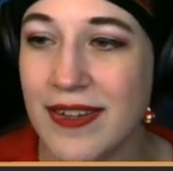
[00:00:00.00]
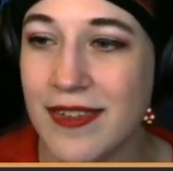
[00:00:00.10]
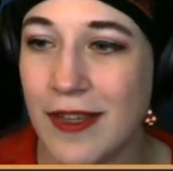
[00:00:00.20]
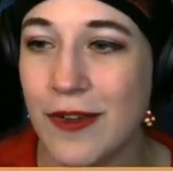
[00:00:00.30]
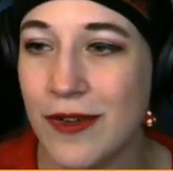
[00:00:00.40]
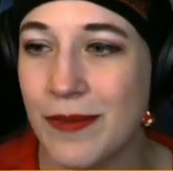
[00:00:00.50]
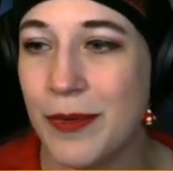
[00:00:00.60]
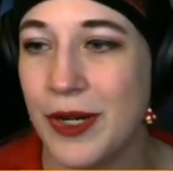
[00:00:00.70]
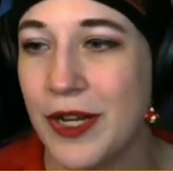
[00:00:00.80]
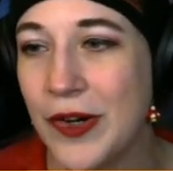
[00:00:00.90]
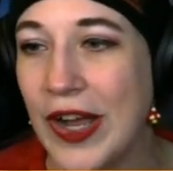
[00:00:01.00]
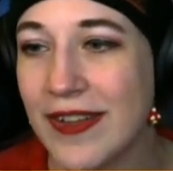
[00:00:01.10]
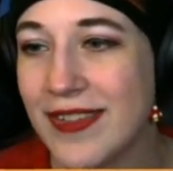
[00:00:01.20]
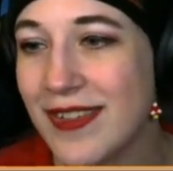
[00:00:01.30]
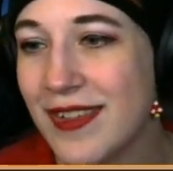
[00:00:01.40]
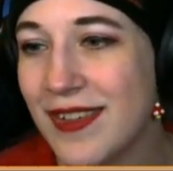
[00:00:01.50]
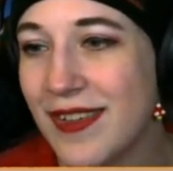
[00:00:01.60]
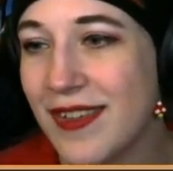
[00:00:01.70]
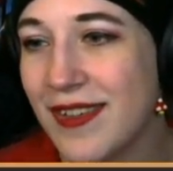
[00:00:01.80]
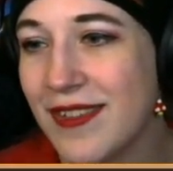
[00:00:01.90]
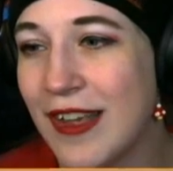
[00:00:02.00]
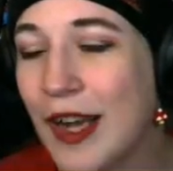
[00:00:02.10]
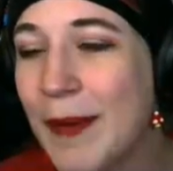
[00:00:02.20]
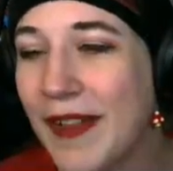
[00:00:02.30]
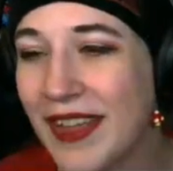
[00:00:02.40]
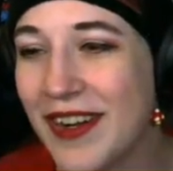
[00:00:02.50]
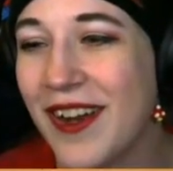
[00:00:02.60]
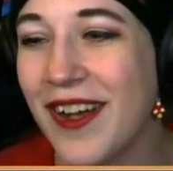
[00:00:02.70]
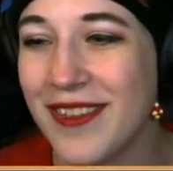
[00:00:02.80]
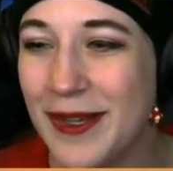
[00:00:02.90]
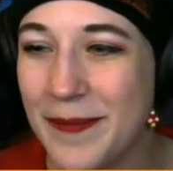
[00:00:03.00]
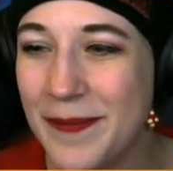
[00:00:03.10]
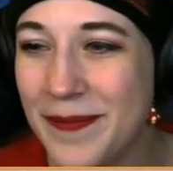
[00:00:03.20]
So pretty correct. Talk about it later. Awesome.